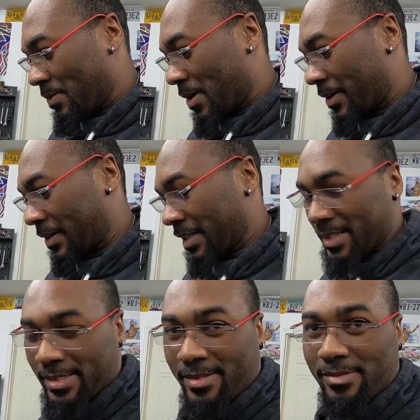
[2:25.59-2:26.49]
water in
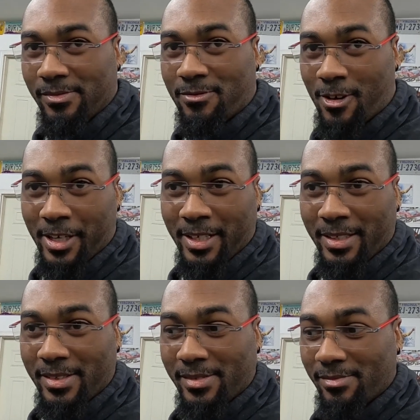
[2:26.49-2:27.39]
it, run
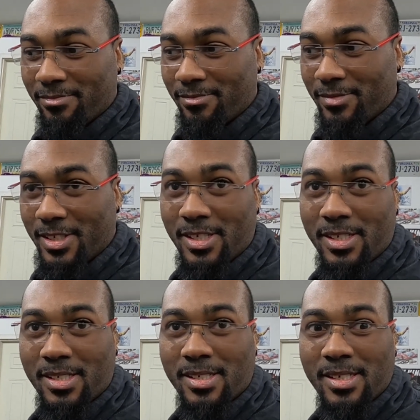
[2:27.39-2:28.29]
it, and
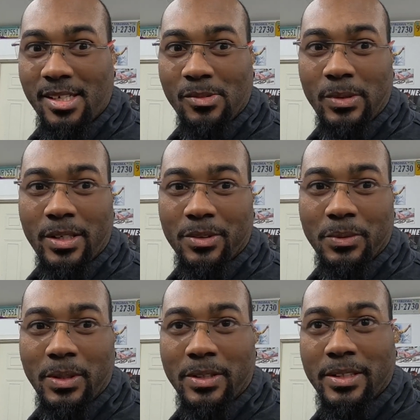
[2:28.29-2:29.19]
see where
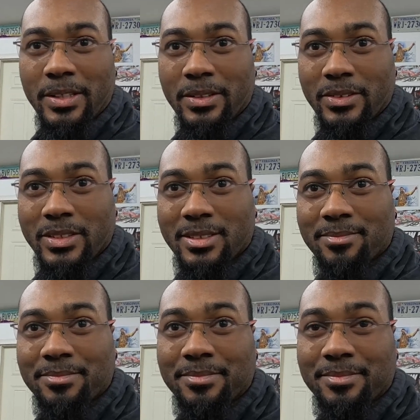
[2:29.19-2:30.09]
the water goes.